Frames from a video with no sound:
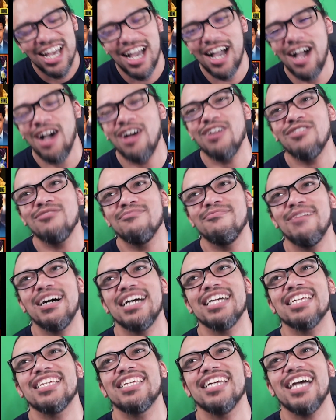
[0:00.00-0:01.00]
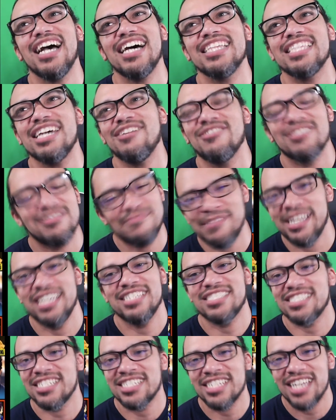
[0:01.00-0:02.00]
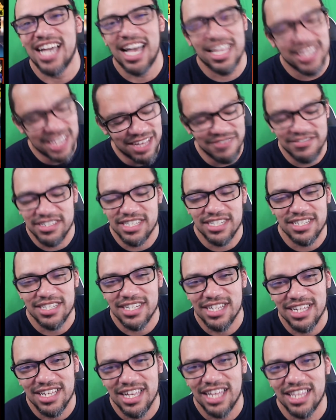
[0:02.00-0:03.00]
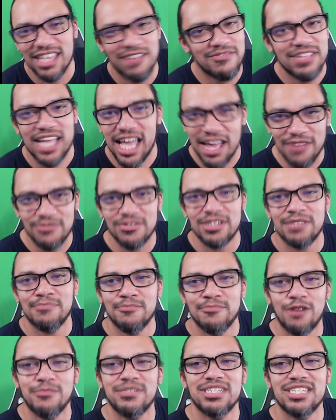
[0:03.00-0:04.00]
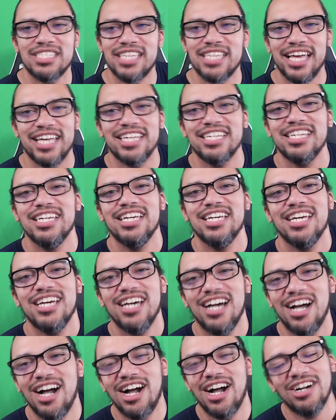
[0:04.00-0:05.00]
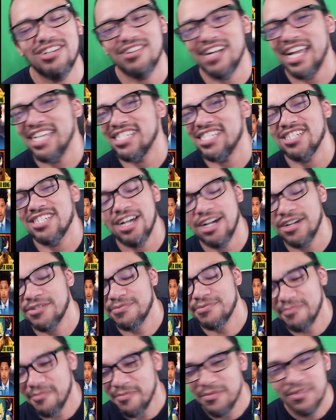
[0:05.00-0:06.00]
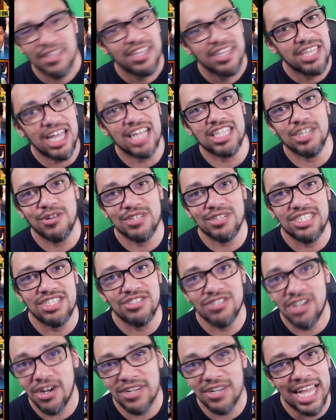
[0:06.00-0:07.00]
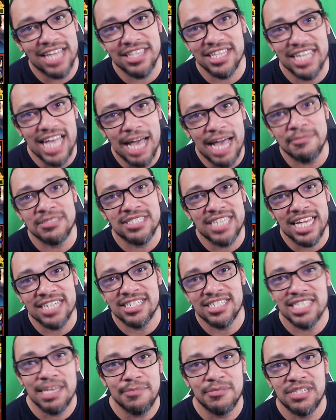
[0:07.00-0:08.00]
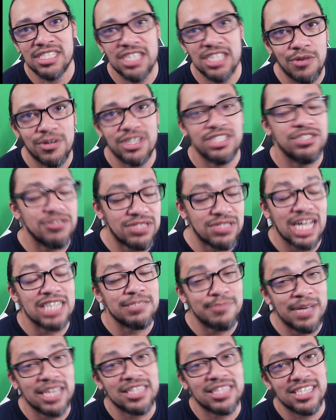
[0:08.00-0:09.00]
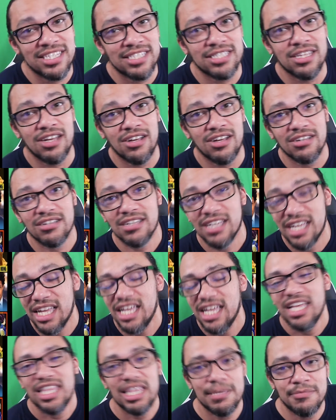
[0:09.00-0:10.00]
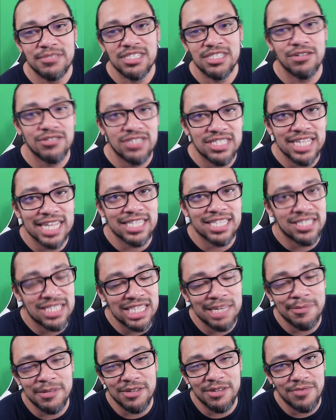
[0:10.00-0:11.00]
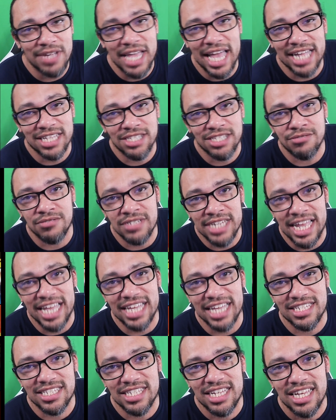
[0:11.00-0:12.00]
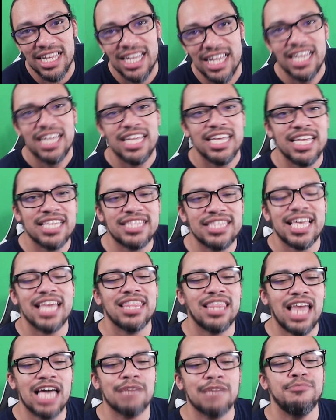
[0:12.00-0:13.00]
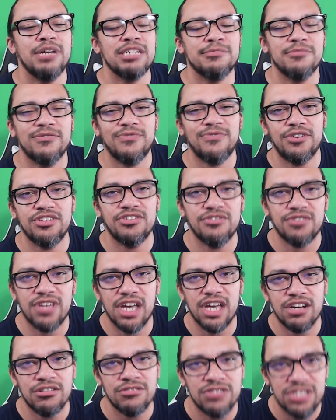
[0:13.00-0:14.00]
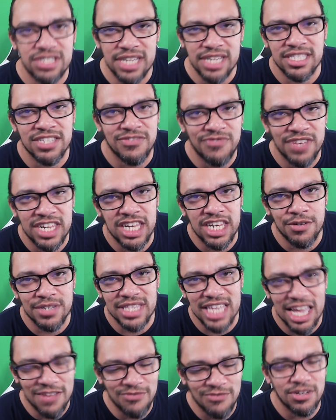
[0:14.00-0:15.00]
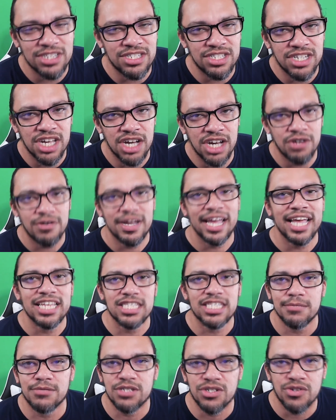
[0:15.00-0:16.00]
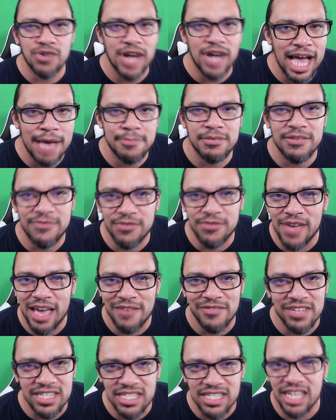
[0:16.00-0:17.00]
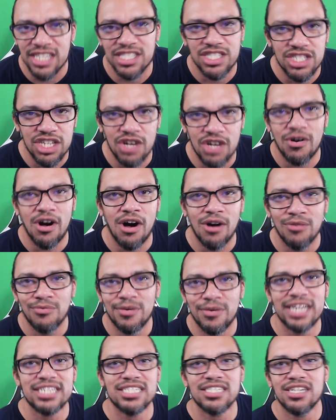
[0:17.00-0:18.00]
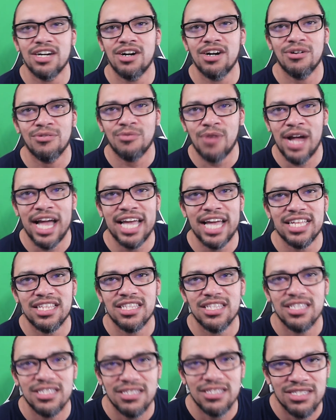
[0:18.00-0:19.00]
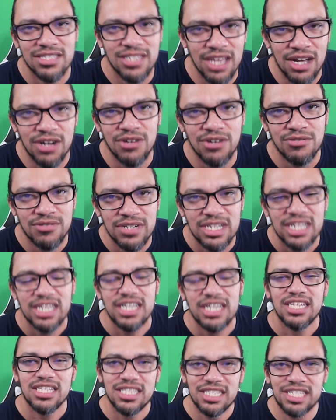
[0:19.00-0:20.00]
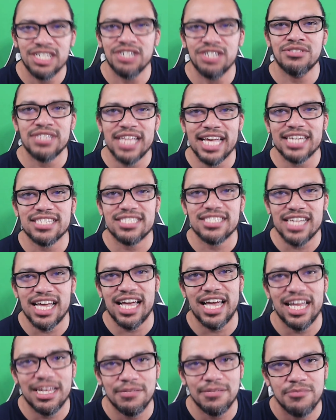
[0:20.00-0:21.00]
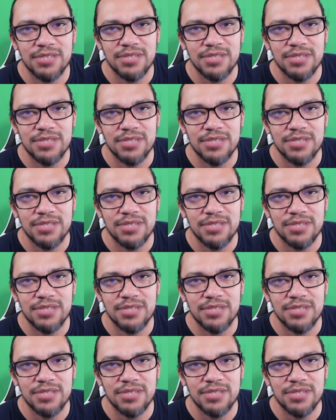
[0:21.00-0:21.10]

Oh my god, that was amazing. I loved it. I loved every moment of that. All right, y'all. Y'all know what to do. Go down in the comment section. Let me know what you thought about this song. Let me know what you'd like to see me react to next. Hit that like button before you go. Share this video with everyone you know. And subscribe if you haven't done so already. Alright? So, till next time.